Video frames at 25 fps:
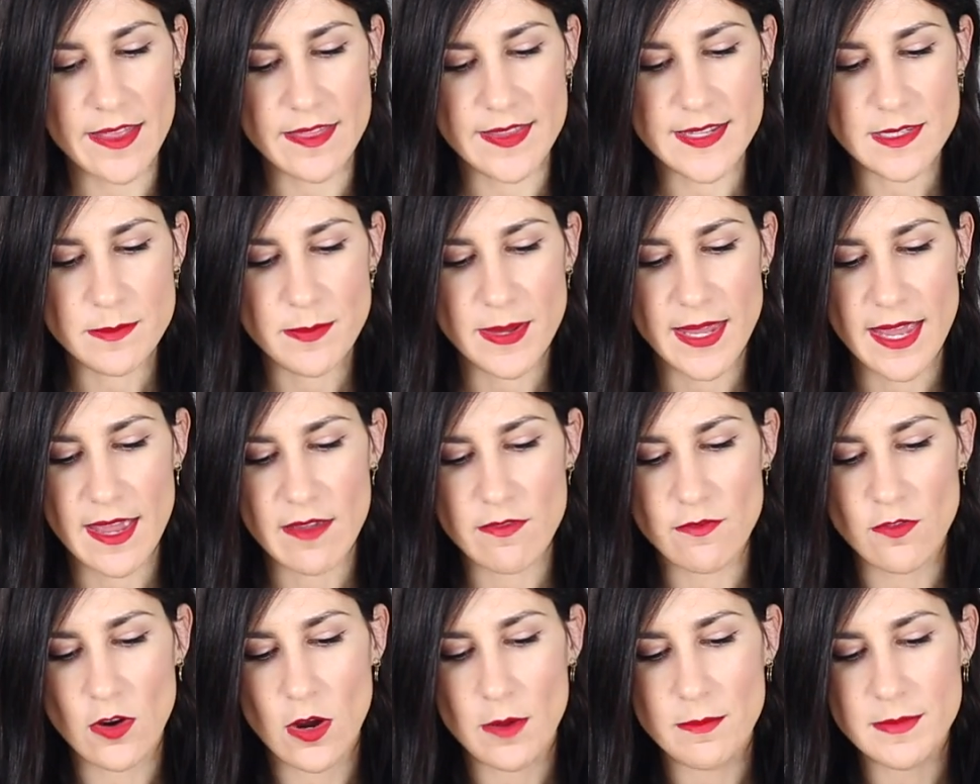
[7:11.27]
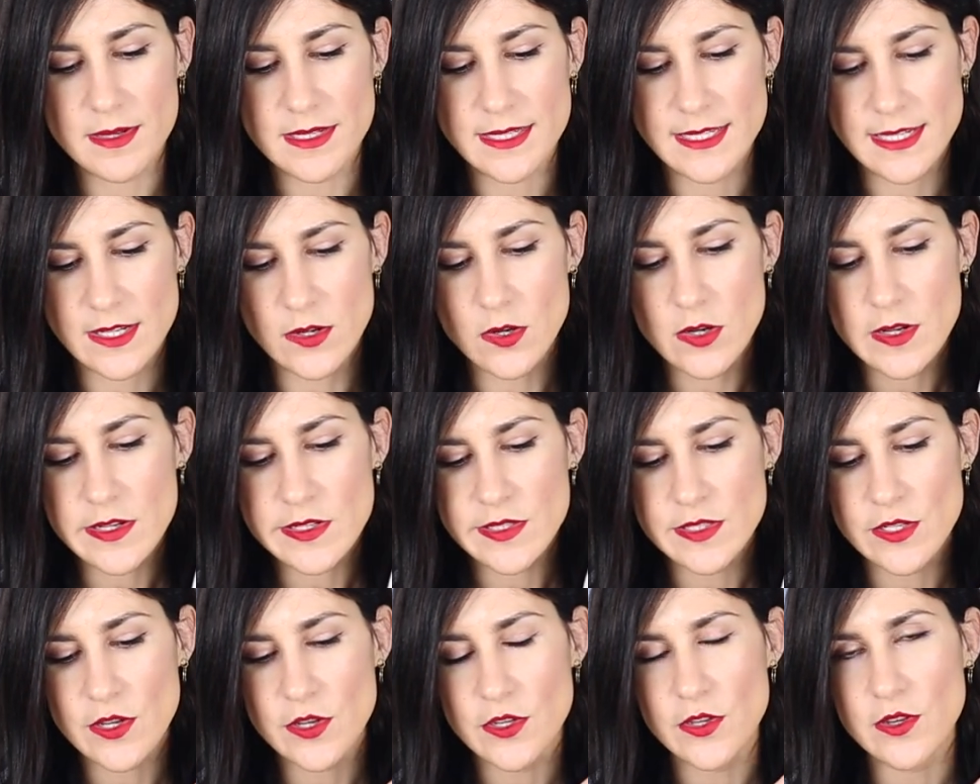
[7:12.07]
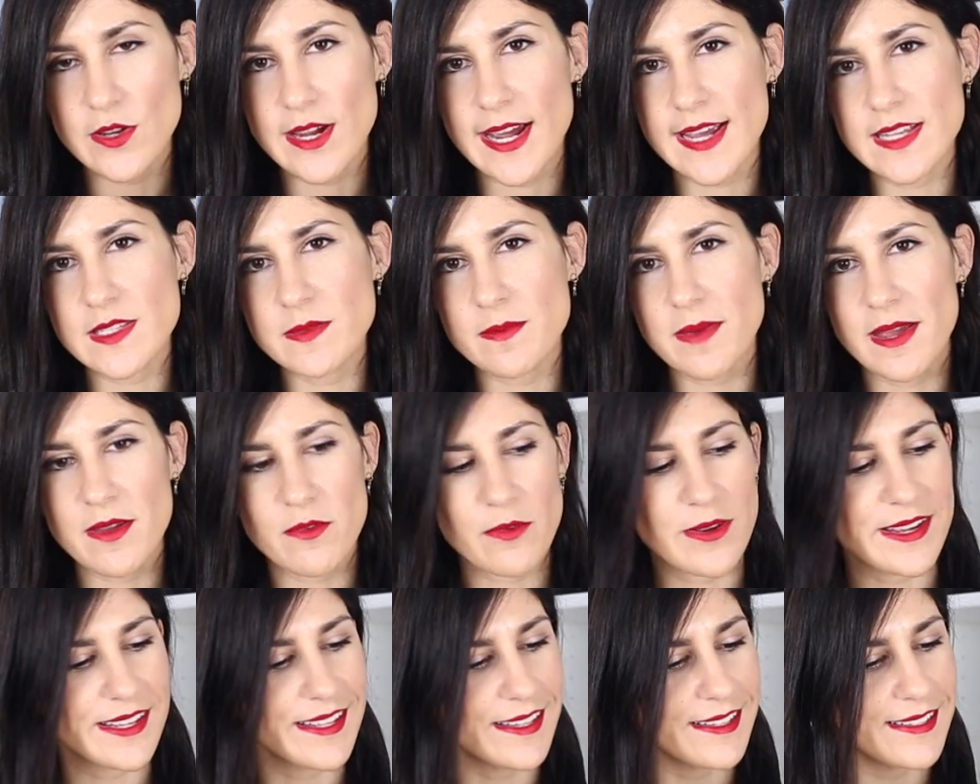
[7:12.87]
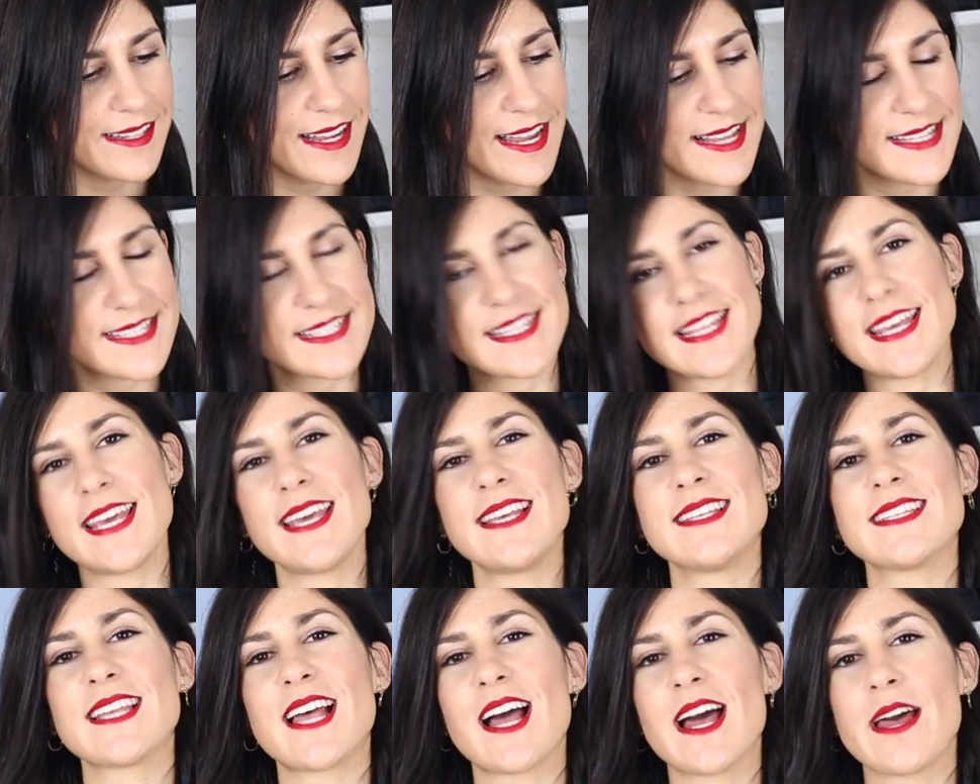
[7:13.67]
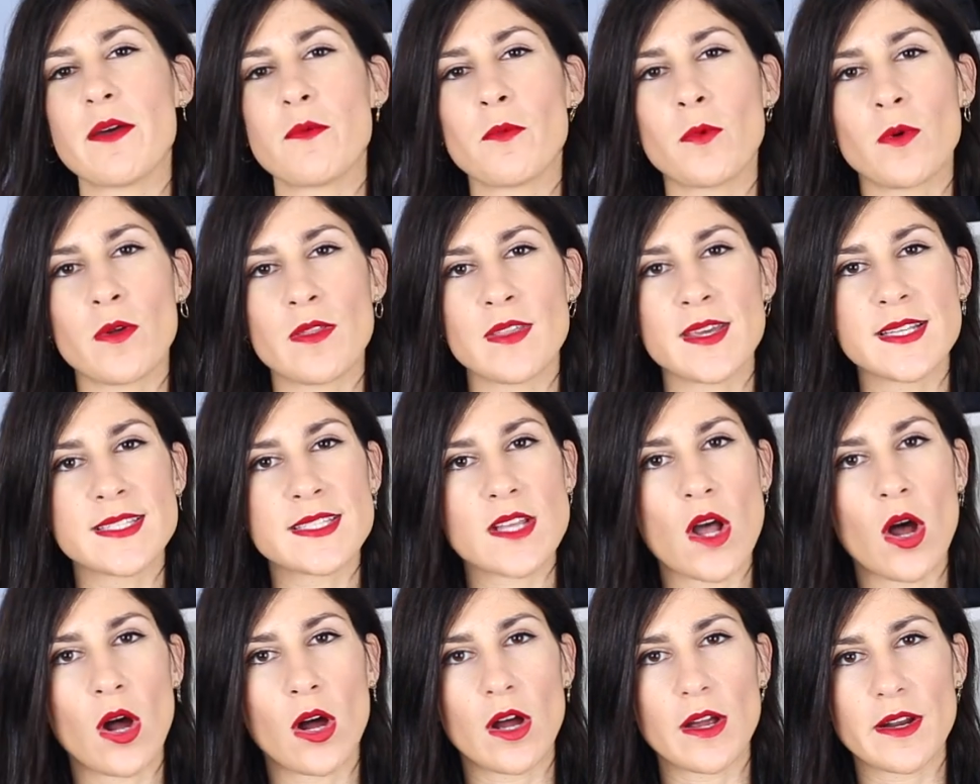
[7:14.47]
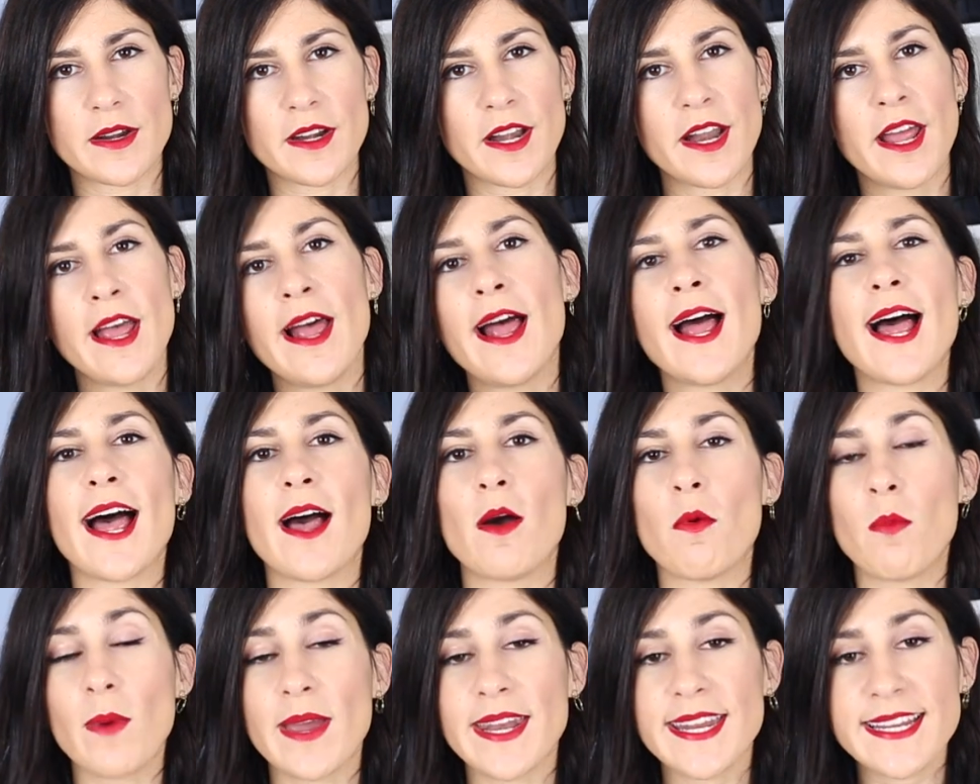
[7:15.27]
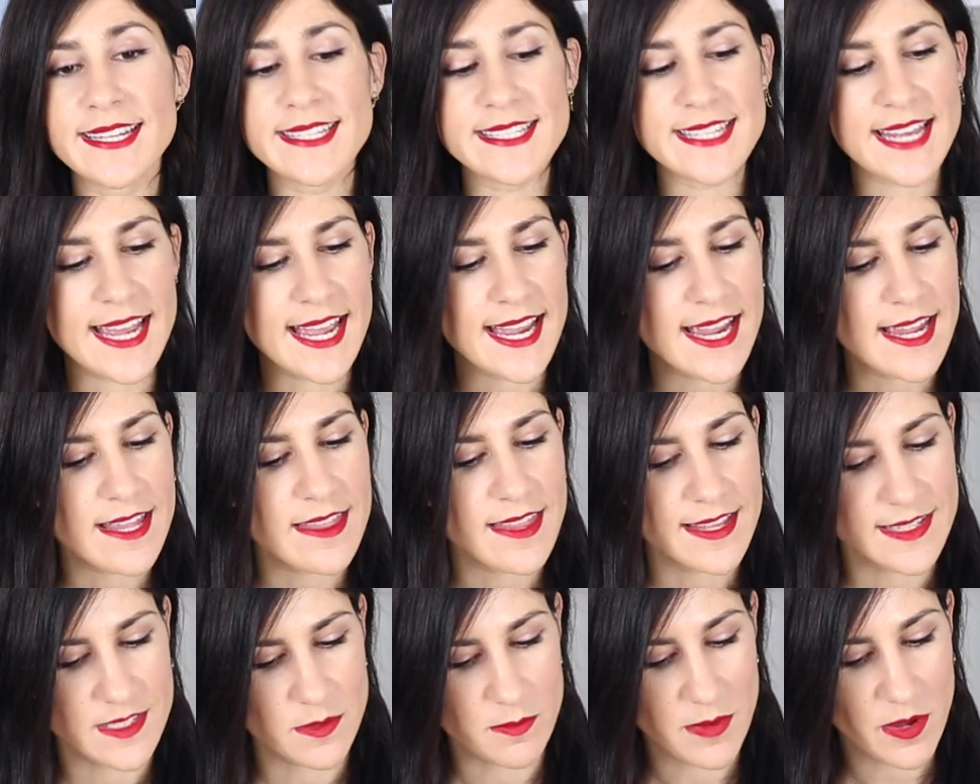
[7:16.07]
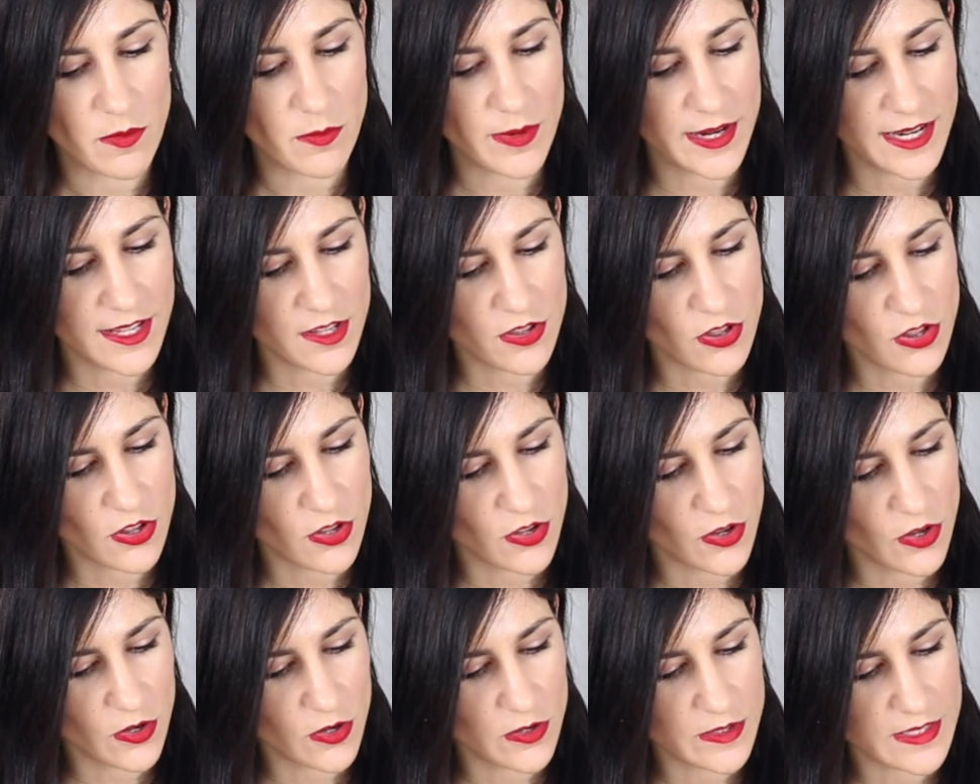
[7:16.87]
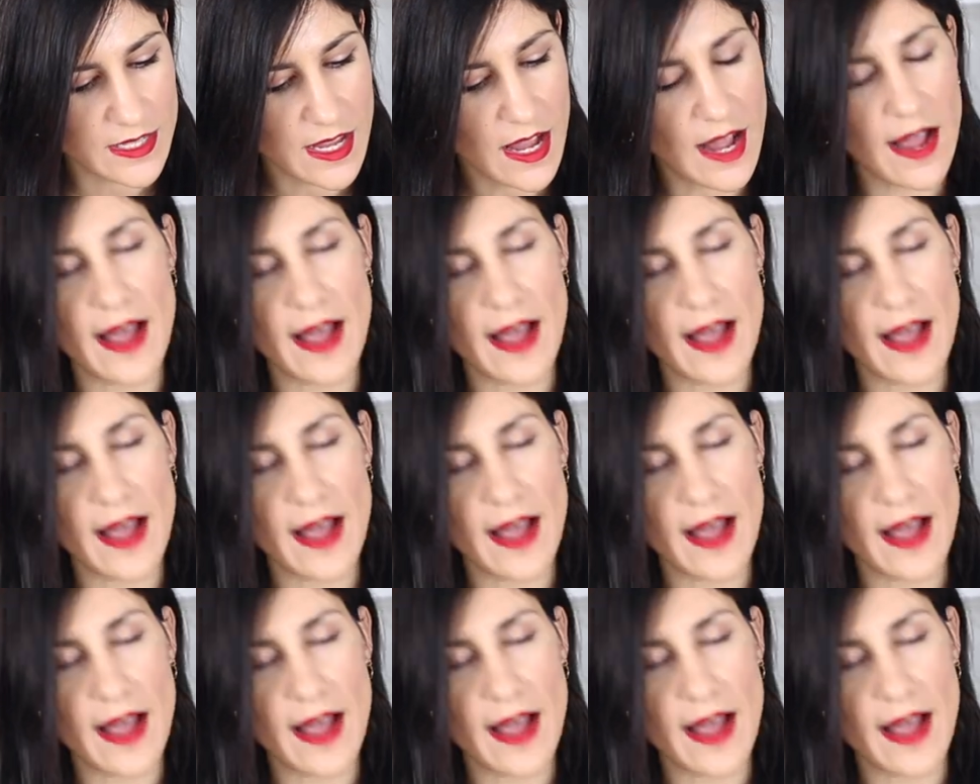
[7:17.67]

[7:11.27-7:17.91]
This pair from Dior. So you guys might recognize these. I wore these on a wedding day. These are my wedding shoes.